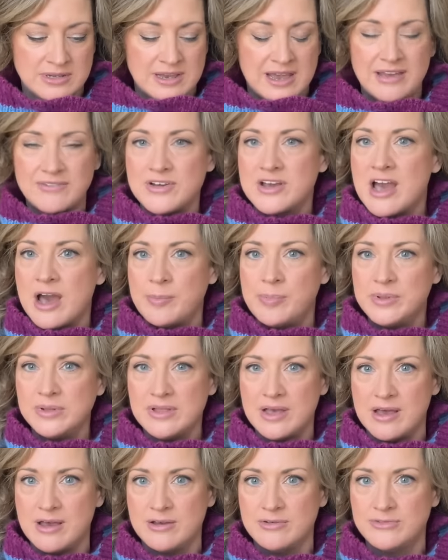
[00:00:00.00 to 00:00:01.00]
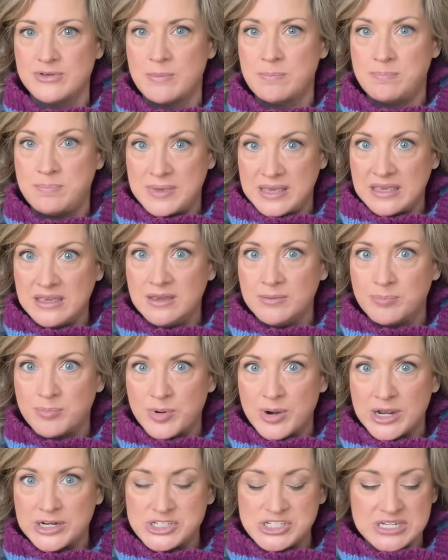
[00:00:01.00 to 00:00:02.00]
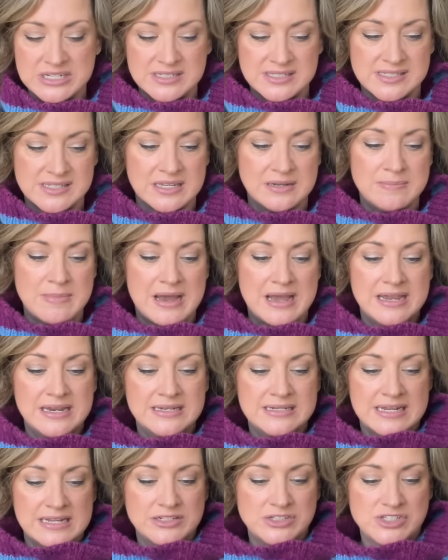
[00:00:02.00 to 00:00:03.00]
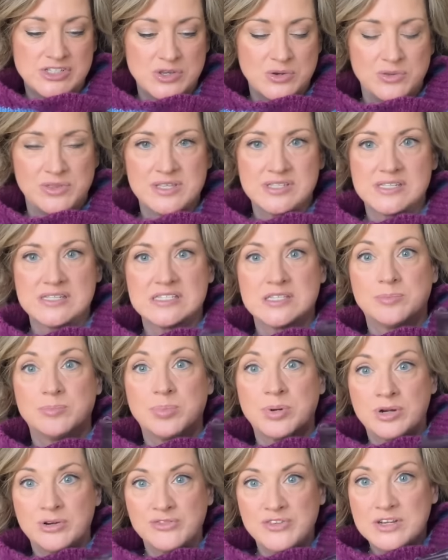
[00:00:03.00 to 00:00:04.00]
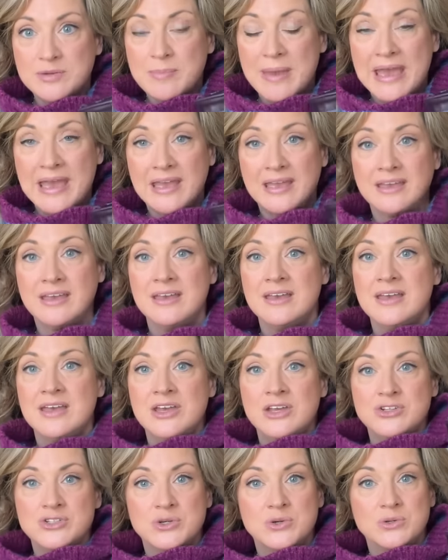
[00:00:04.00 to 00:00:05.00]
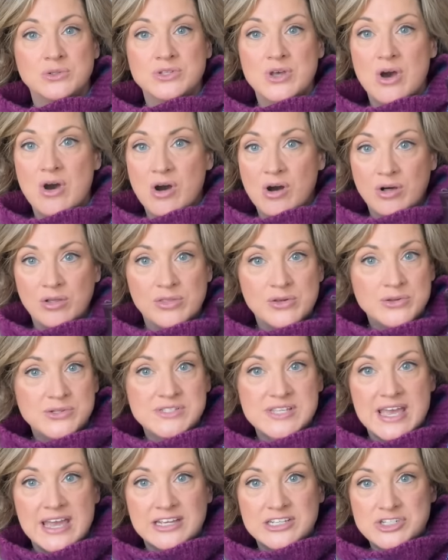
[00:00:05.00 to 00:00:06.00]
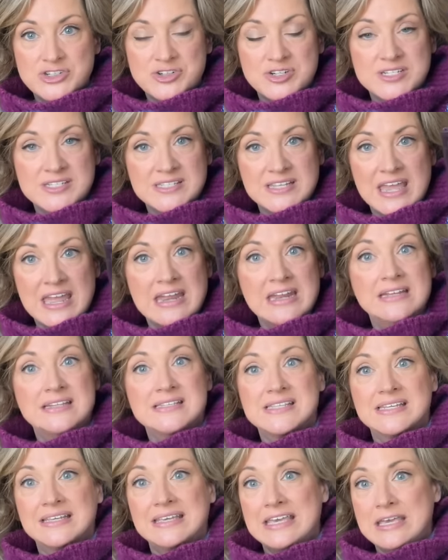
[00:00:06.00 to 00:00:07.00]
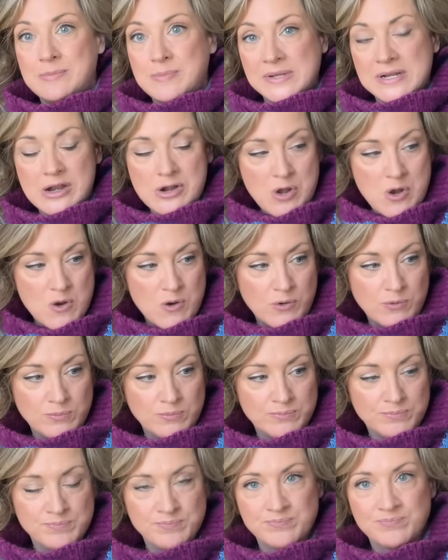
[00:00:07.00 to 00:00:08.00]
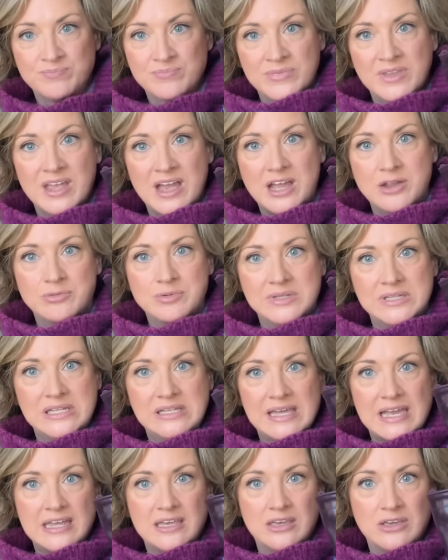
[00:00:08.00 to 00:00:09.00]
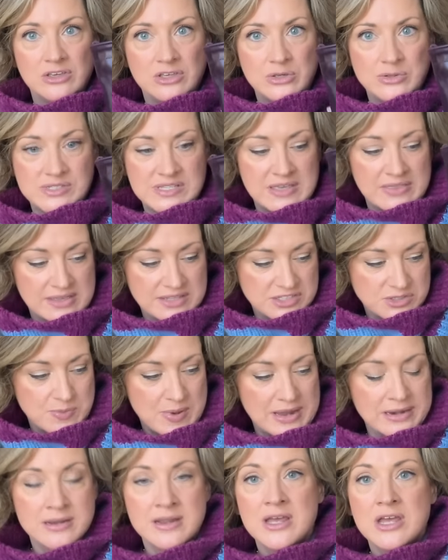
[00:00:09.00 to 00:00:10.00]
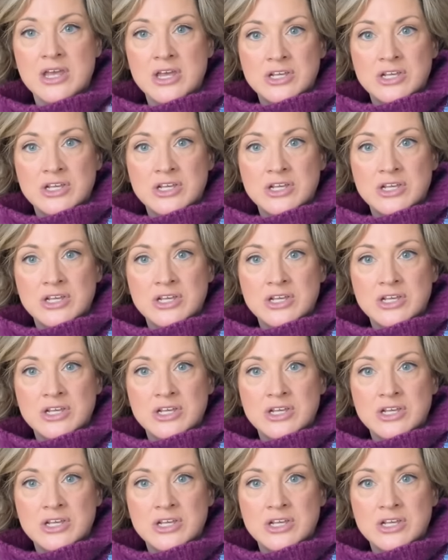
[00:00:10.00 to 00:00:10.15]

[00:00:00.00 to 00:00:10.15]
I have a couple of big projects in mind, and so this is the perfect bag to hold all those extra skeins and keep it at home. I really like using this one.